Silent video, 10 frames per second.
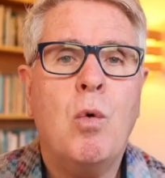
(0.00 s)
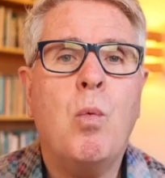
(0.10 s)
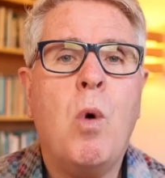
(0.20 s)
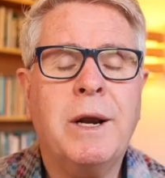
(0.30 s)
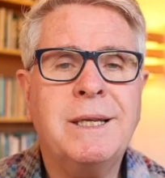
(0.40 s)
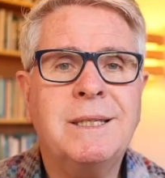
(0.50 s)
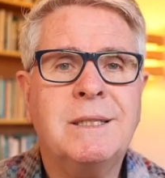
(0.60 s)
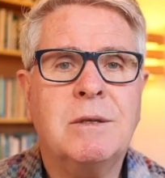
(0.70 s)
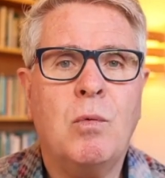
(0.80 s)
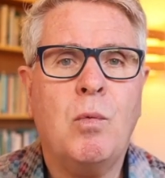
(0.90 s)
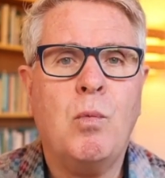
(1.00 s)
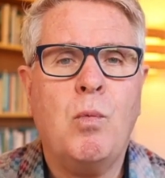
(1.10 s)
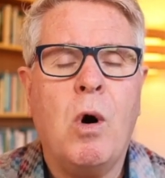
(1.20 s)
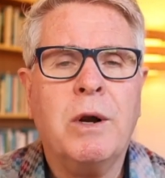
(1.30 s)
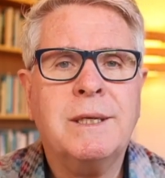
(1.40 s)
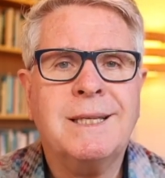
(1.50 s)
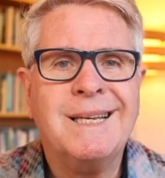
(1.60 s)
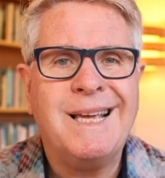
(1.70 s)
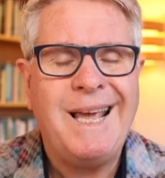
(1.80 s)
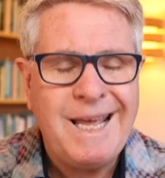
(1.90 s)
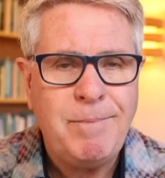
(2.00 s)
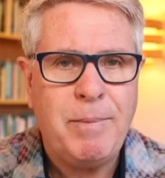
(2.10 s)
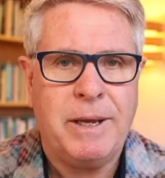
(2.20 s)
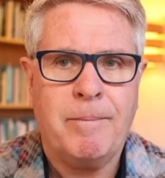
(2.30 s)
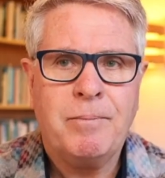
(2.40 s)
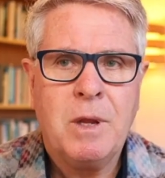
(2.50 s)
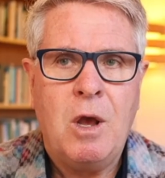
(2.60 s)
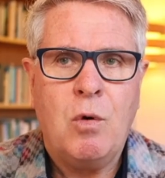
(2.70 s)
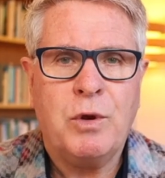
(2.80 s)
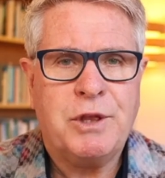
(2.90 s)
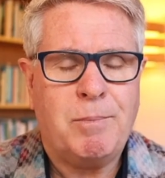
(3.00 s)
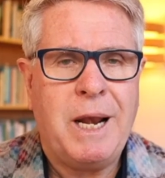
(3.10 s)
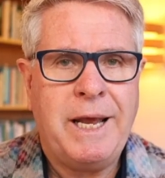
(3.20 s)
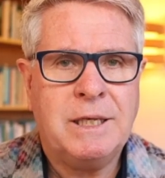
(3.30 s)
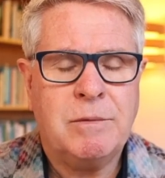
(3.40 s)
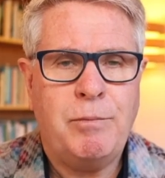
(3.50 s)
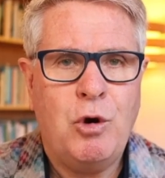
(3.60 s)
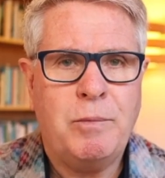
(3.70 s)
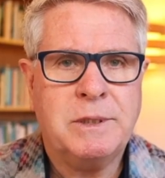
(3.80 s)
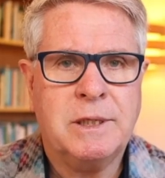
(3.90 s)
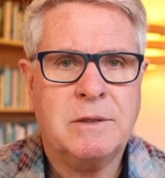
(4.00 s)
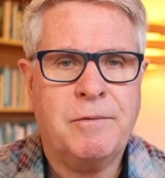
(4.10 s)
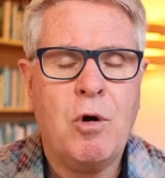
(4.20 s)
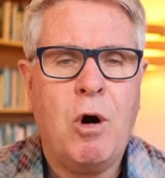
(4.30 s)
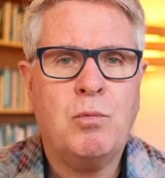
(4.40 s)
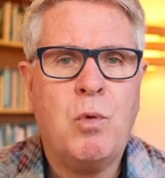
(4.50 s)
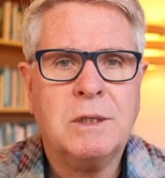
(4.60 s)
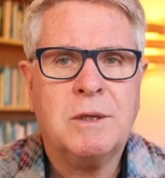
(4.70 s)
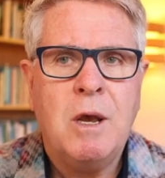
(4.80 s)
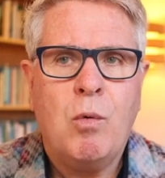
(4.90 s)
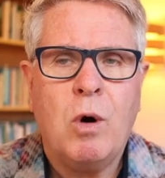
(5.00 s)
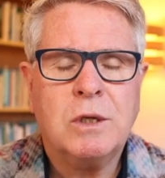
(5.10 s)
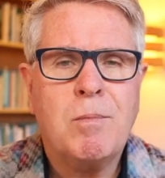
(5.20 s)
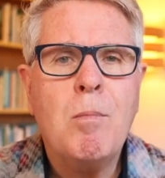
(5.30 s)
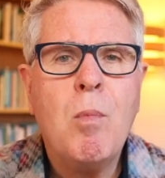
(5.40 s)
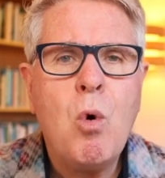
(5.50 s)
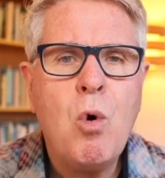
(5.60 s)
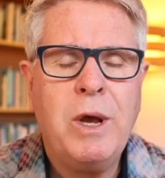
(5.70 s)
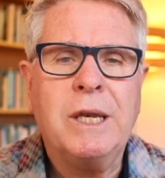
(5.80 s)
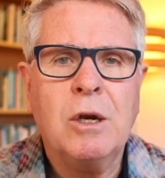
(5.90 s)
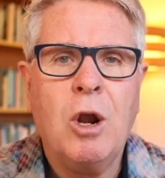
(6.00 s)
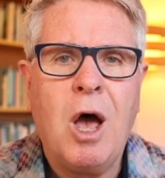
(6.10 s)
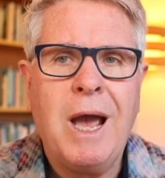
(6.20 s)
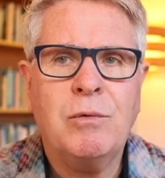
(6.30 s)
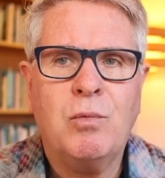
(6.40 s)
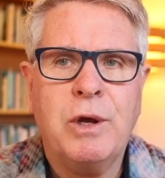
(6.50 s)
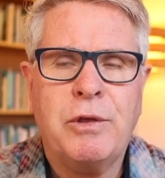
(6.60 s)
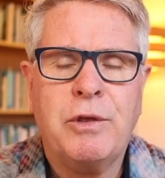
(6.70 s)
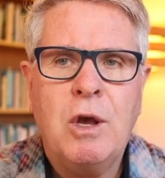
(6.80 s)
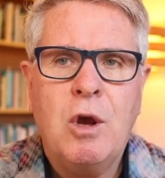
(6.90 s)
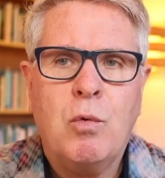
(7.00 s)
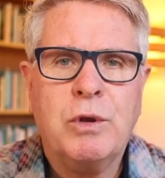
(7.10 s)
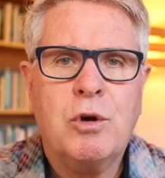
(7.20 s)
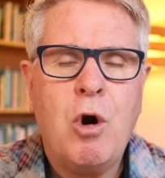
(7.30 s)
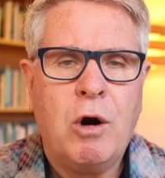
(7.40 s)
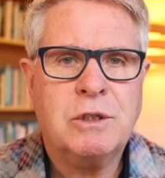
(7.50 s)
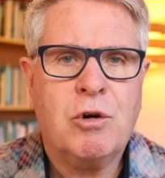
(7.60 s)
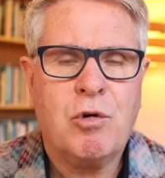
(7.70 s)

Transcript: What is in keeping with the plans and purposes of God? What's more in line with God's